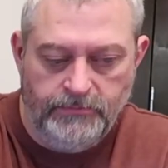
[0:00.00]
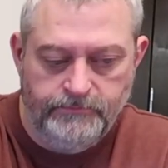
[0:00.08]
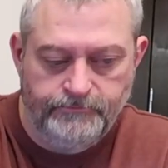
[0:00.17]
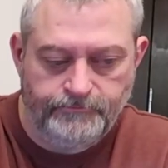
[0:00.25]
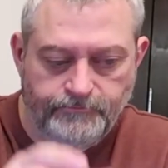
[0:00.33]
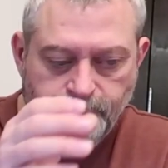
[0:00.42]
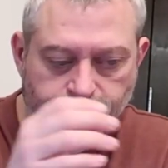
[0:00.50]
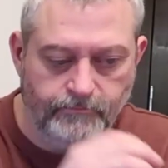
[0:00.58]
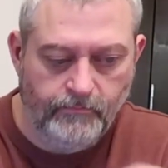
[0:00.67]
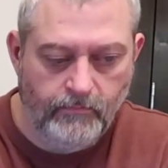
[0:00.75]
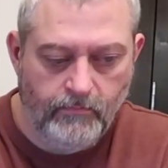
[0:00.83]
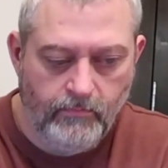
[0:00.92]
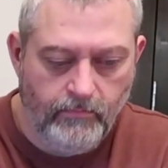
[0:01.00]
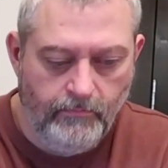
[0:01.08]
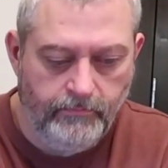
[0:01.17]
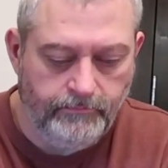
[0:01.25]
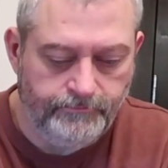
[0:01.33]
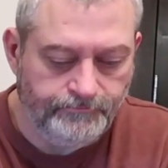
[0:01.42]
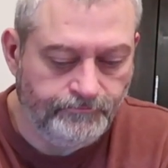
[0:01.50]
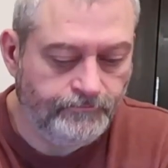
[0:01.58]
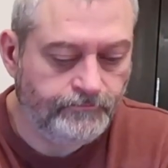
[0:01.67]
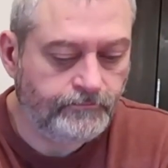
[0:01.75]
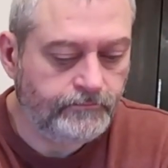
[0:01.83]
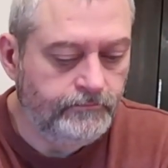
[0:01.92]

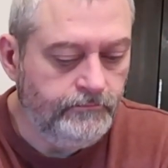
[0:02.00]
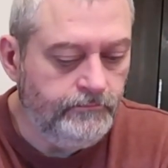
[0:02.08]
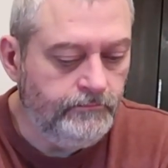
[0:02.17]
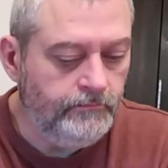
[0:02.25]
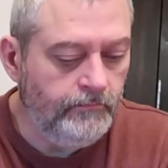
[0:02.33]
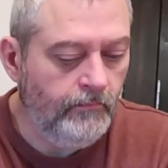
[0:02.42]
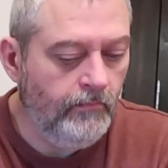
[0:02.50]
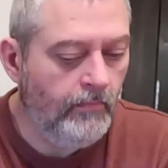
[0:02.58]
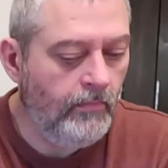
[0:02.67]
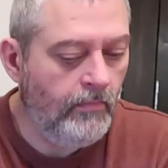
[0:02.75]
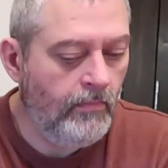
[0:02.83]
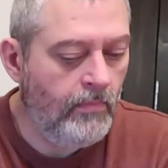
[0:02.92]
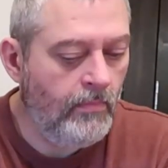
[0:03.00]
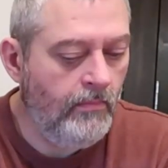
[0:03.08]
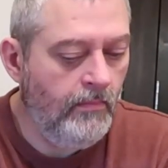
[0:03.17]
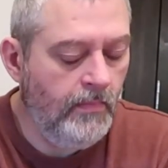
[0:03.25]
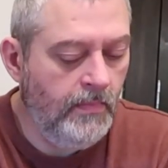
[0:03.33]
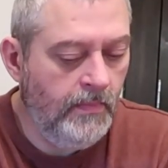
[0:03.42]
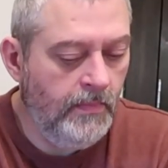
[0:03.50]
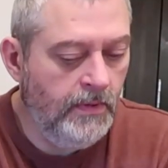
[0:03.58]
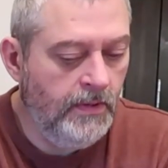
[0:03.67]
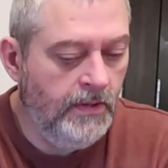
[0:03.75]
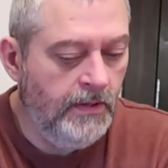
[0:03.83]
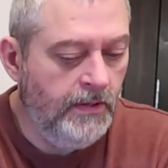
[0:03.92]

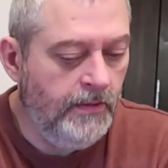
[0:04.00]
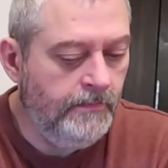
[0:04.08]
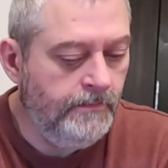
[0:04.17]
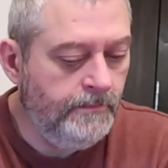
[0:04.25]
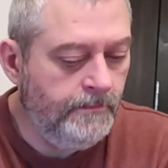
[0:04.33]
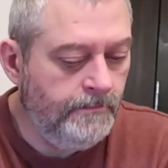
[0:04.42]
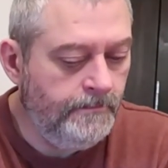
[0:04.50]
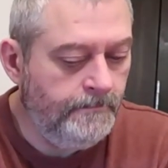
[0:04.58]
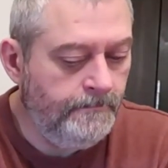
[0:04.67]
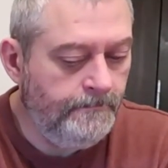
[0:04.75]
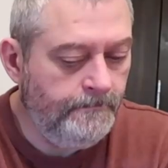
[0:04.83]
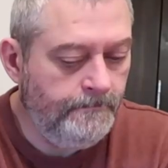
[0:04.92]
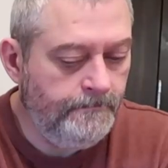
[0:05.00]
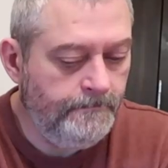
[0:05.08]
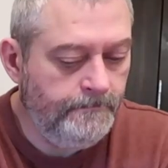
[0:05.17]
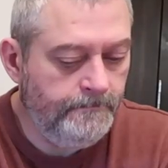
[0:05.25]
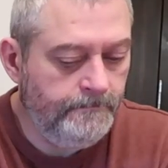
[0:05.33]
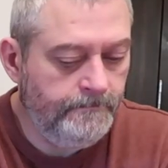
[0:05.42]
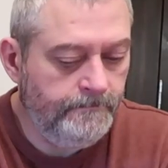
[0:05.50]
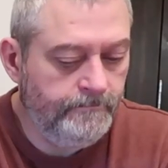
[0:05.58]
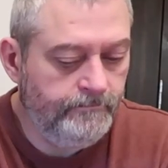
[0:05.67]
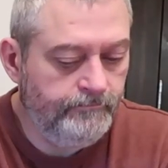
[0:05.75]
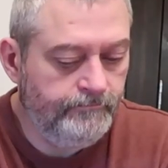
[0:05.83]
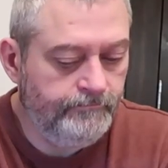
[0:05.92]

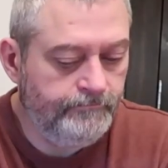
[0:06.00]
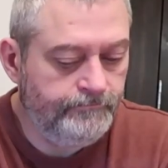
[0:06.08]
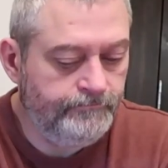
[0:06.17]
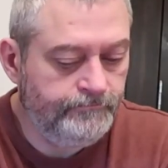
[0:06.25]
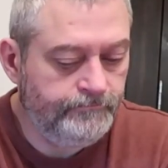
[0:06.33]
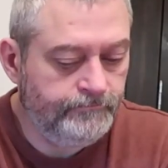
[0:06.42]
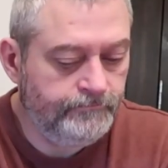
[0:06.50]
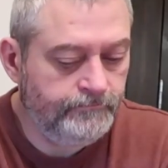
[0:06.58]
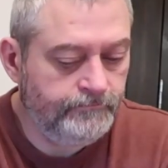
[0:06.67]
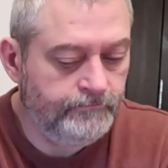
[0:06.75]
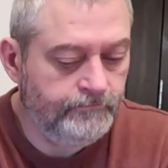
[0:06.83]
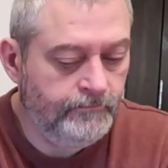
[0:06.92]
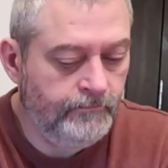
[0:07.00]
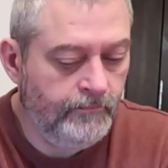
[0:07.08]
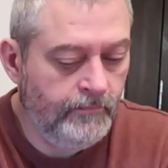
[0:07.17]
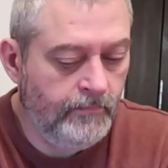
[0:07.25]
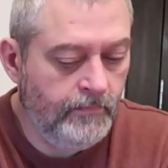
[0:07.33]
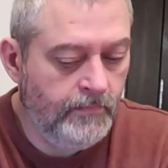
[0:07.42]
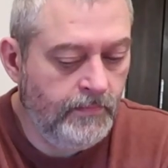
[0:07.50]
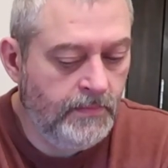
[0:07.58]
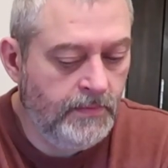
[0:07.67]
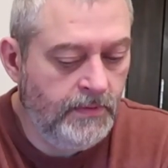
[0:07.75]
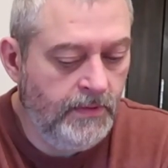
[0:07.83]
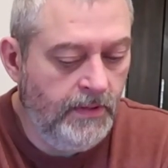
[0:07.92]
(not speaking)